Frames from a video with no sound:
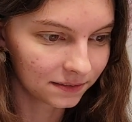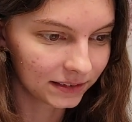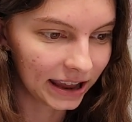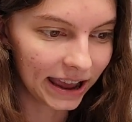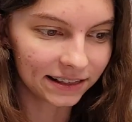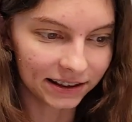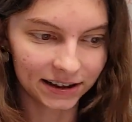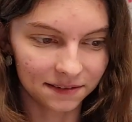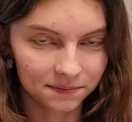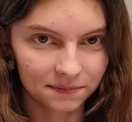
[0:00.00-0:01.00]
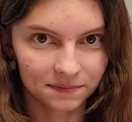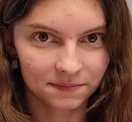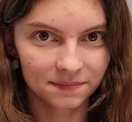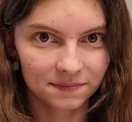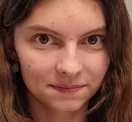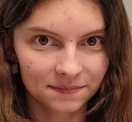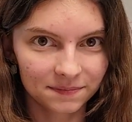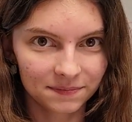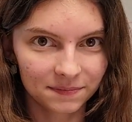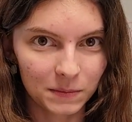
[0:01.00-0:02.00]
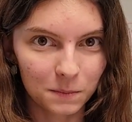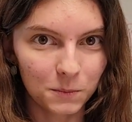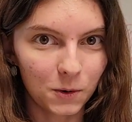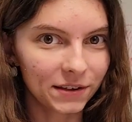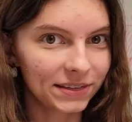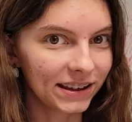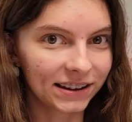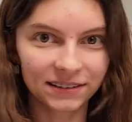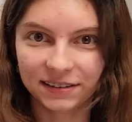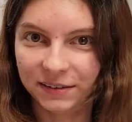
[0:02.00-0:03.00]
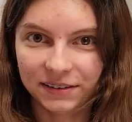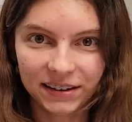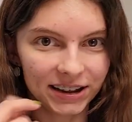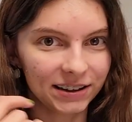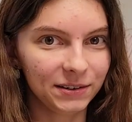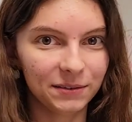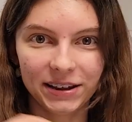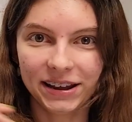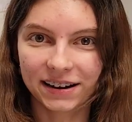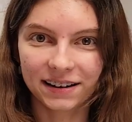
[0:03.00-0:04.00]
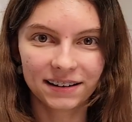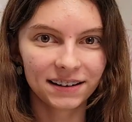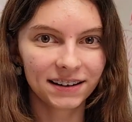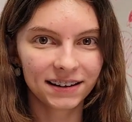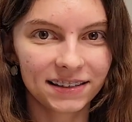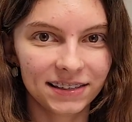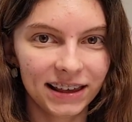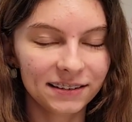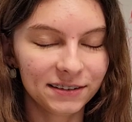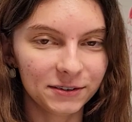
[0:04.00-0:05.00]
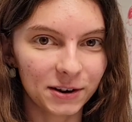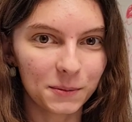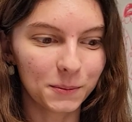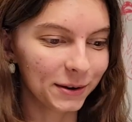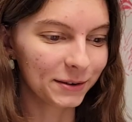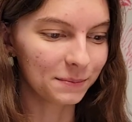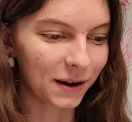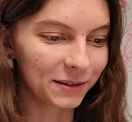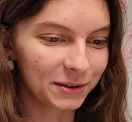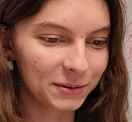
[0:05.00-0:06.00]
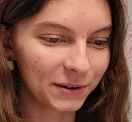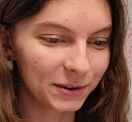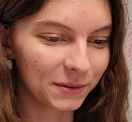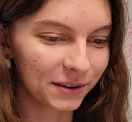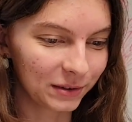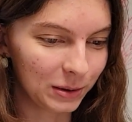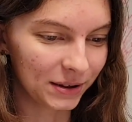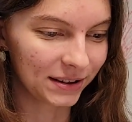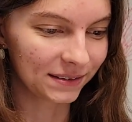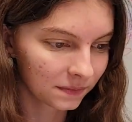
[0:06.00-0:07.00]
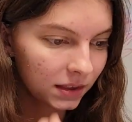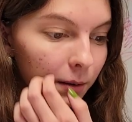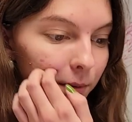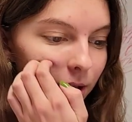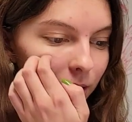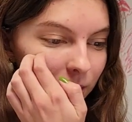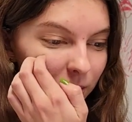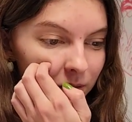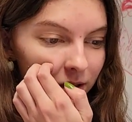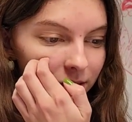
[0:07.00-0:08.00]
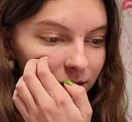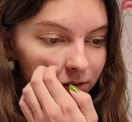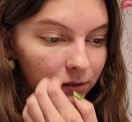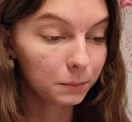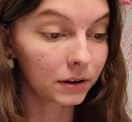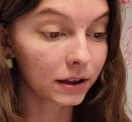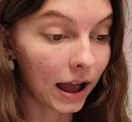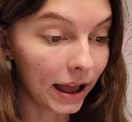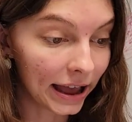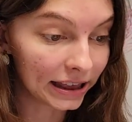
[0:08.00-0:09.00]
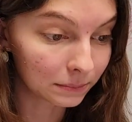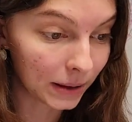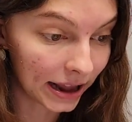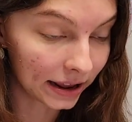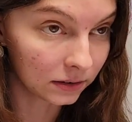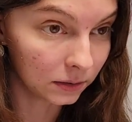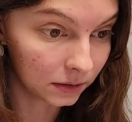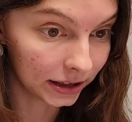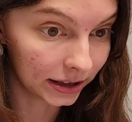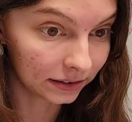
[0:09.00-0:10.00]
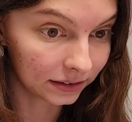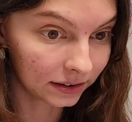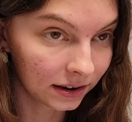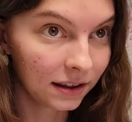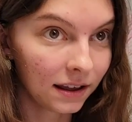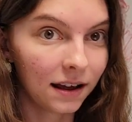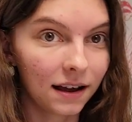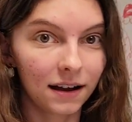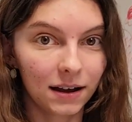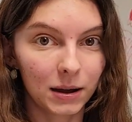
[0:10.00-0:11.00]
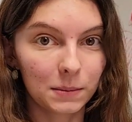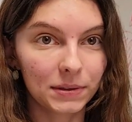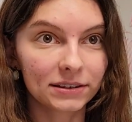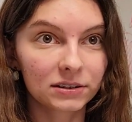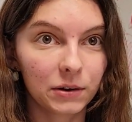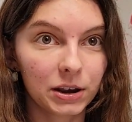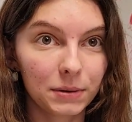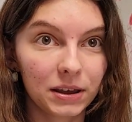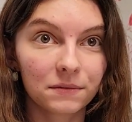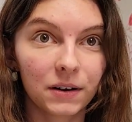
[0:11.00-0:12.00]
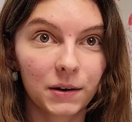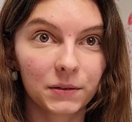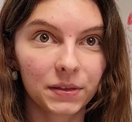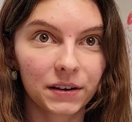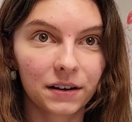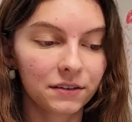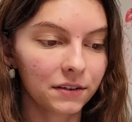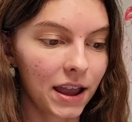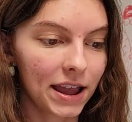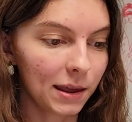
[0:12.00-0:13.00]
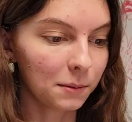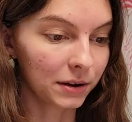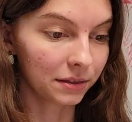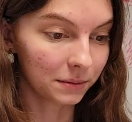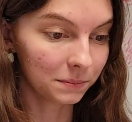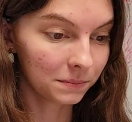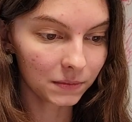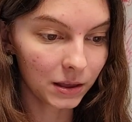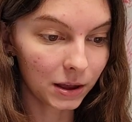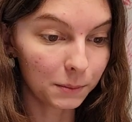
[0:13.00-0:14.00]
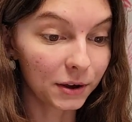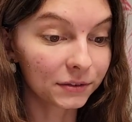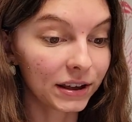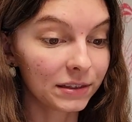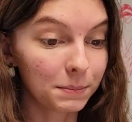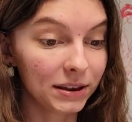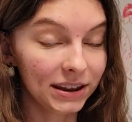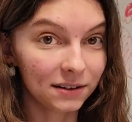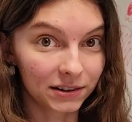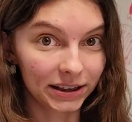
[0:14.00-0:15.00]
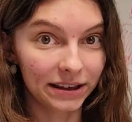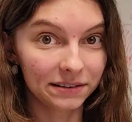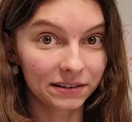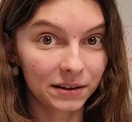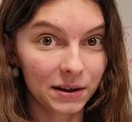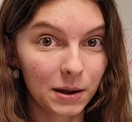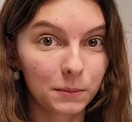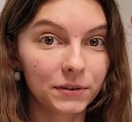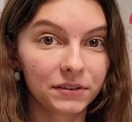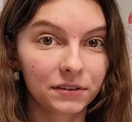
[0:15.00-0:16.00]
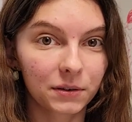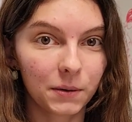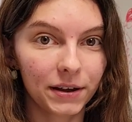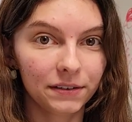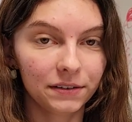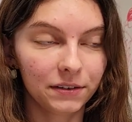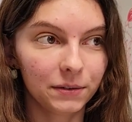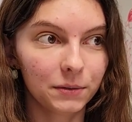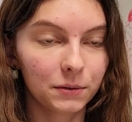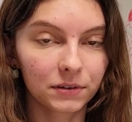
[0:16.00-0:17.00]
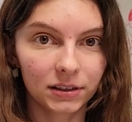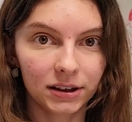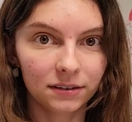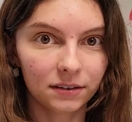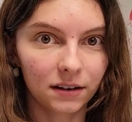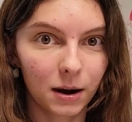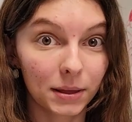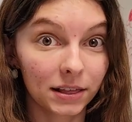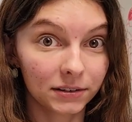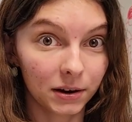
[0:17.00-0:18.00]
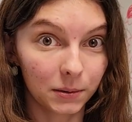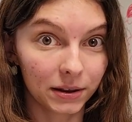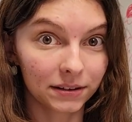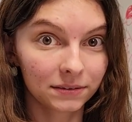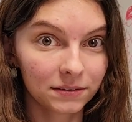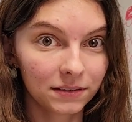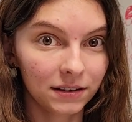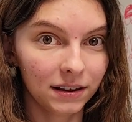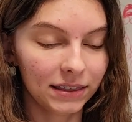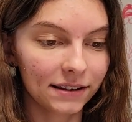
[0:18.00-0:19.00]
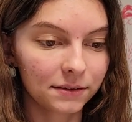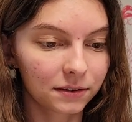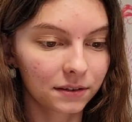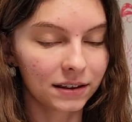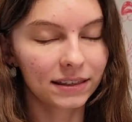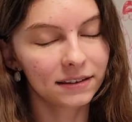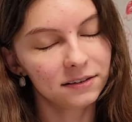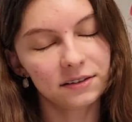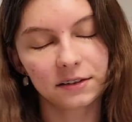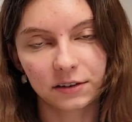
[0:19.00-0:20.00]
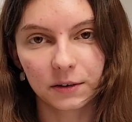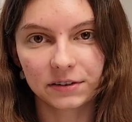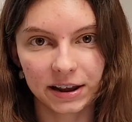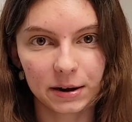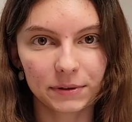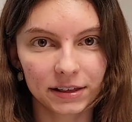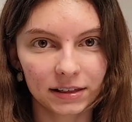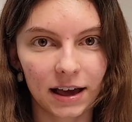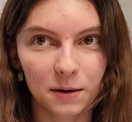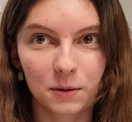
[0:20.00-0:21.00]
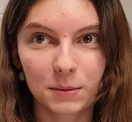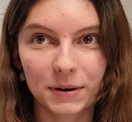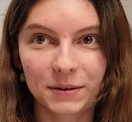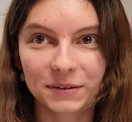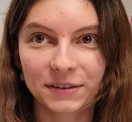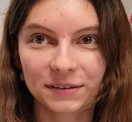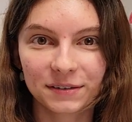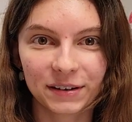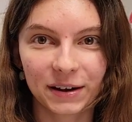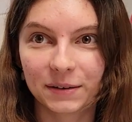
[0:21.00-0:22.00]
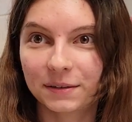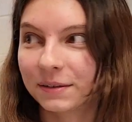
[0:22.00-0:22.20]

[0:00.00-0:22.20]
ganglia. More things you see, you hear. Things you don't want to bother you when you are sleeping. Here we go. The suprachiasmatic nucleus. That's going to be involved with our circadian rhythm. And we also have the pineal gland, which is going to release our melatonin. That's just associated with a lot of hormones. So